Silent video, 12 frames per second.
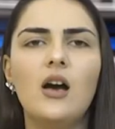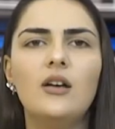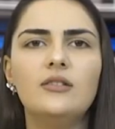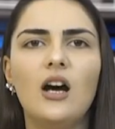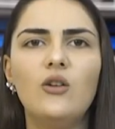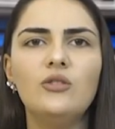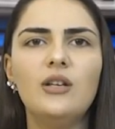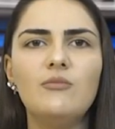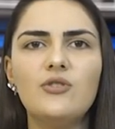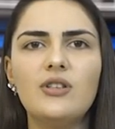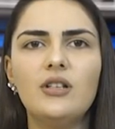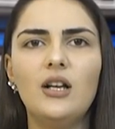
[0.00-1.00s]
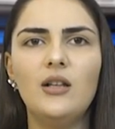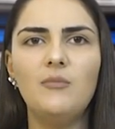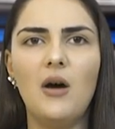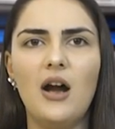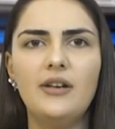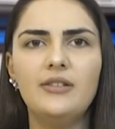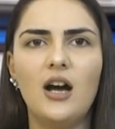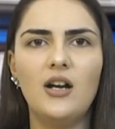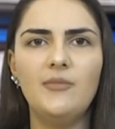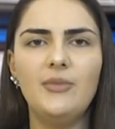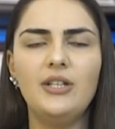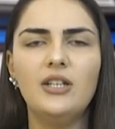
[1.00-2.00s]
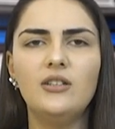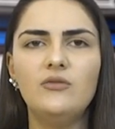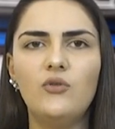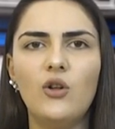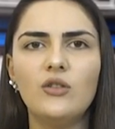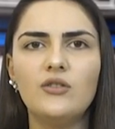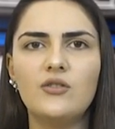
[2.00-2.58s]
Now the musical part, Armenian folk